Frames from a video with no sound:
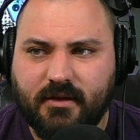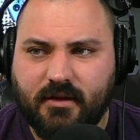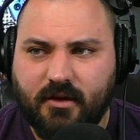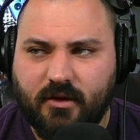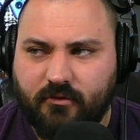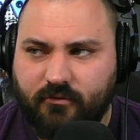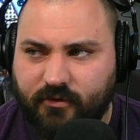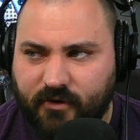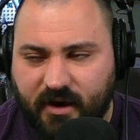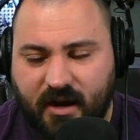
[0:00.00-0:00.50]

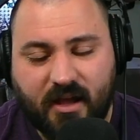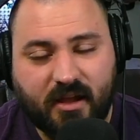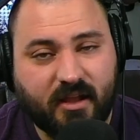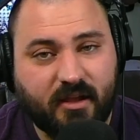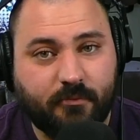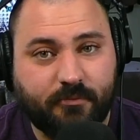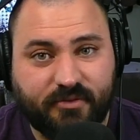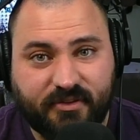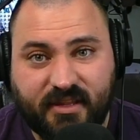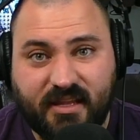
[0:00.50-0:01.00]
for not
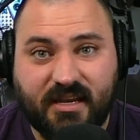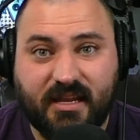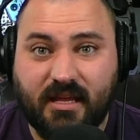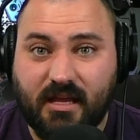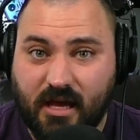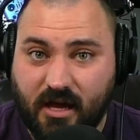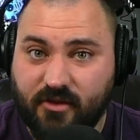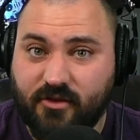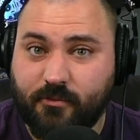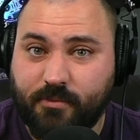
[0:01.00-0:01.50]
completing
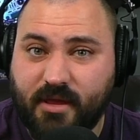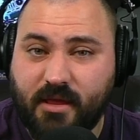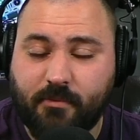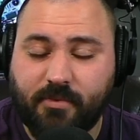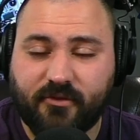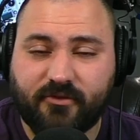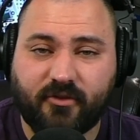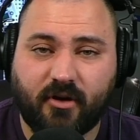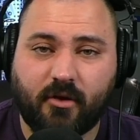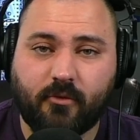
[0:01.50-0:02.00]
other
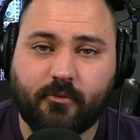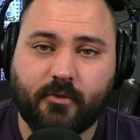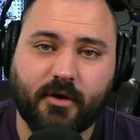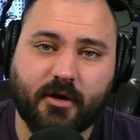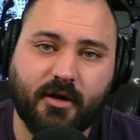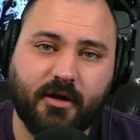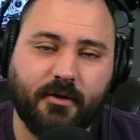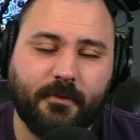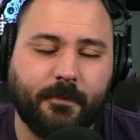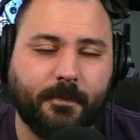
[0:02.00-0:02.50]
people's
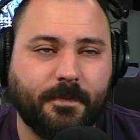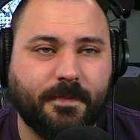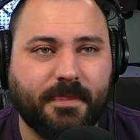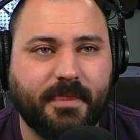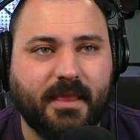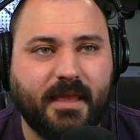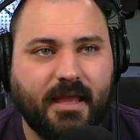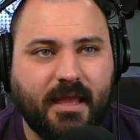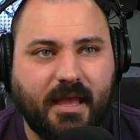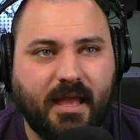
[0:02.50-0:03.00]
artwork.
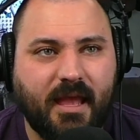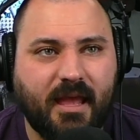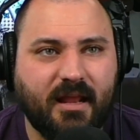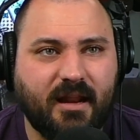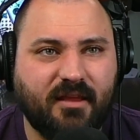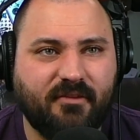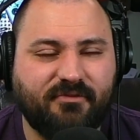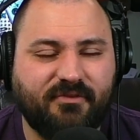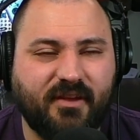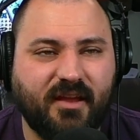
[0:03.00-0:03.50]
And
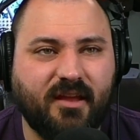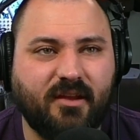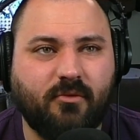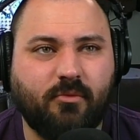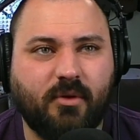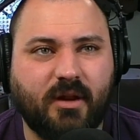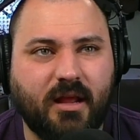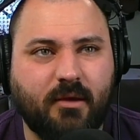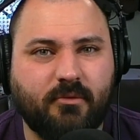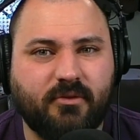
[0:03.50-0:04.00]
I found
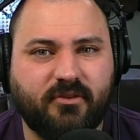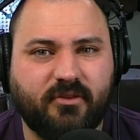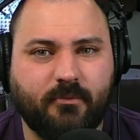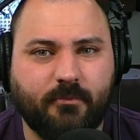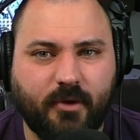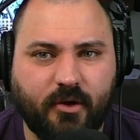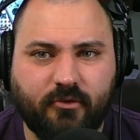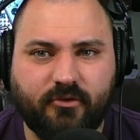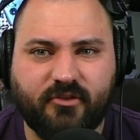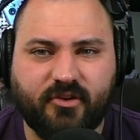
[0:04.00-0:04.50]
when I was the
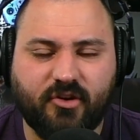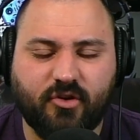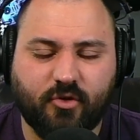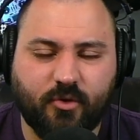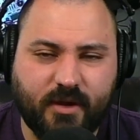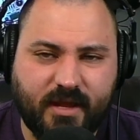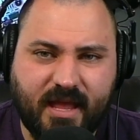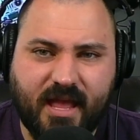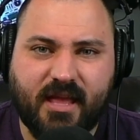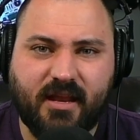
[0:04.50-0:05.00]
most
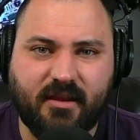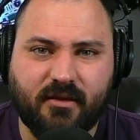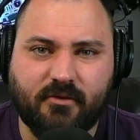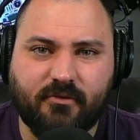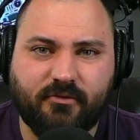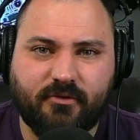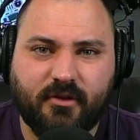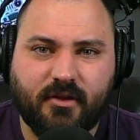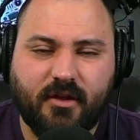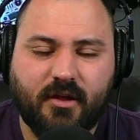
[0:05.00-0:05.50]

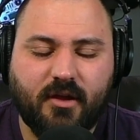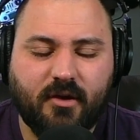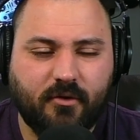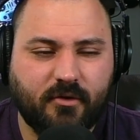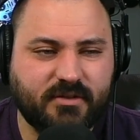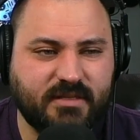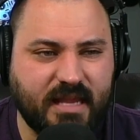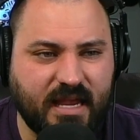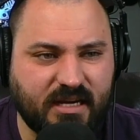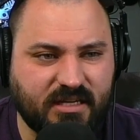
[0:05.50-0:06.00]
creative
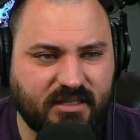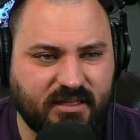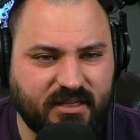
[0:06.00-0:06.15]
was actually